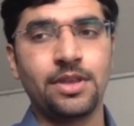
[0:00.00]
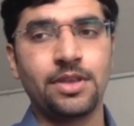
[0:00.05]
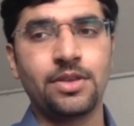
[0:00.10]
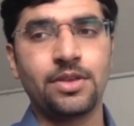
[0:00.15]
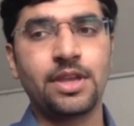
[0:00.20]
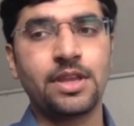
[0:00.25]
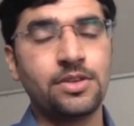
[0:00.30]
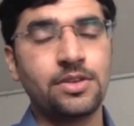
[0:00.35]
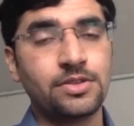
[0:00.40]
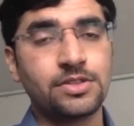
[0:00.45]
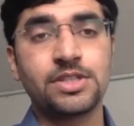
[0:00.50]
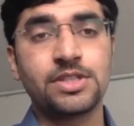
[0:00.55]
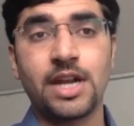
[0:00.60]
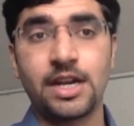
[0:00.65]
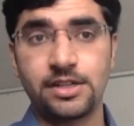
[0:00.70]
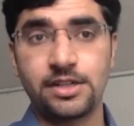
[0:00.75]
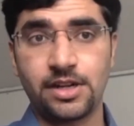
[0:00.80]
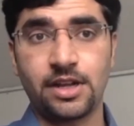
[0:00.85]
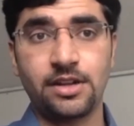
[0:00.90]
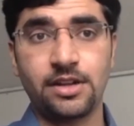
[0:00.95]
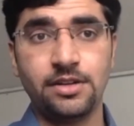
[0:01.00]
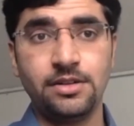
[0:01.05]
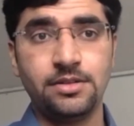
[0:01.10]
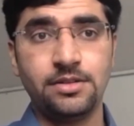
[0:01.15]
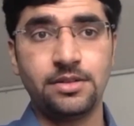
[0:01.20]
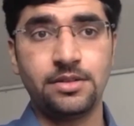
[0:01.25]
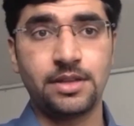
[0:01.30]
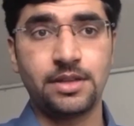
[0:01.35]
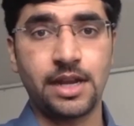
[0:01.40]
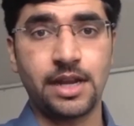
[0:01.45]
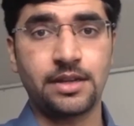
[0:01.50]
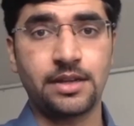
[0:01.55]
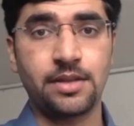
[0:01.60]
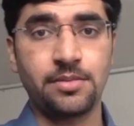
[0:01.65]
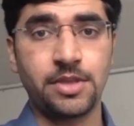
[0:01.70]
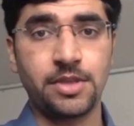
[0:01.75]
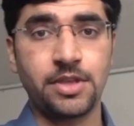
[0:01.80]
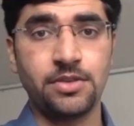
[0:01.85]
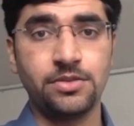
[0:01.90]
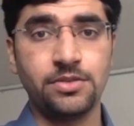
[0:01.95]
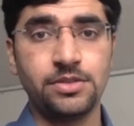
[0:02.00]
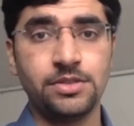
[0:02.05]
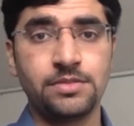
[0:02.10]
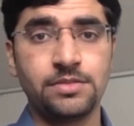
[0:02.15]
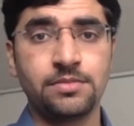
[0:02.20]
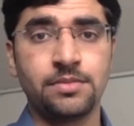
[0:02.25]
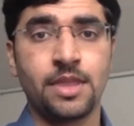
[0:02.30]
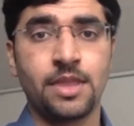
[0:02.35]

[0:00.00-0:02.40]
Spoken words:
can use Star Tracker, that can be used,